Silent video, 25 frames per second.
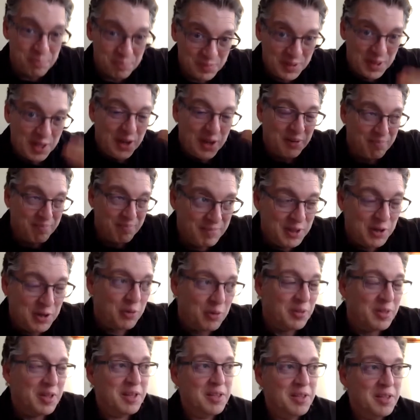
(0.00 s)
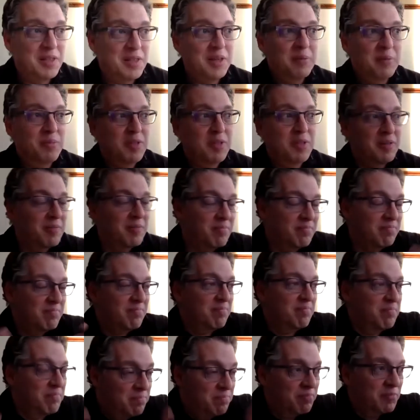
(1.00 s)
the you know the the the
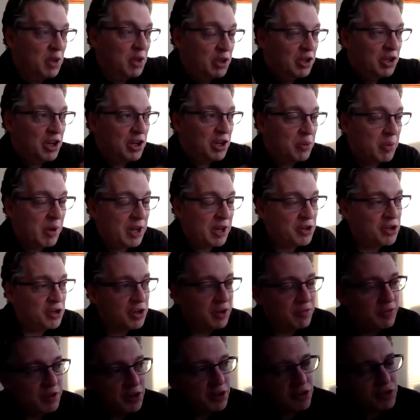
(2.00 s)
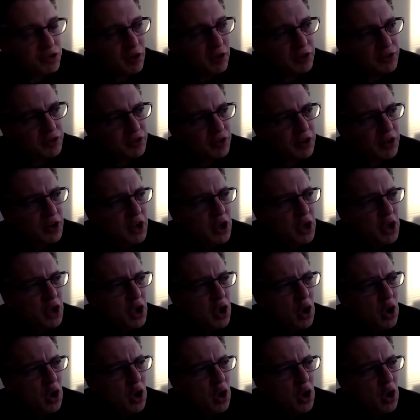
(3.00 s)
continuation of Yiddish culture, uh-huh.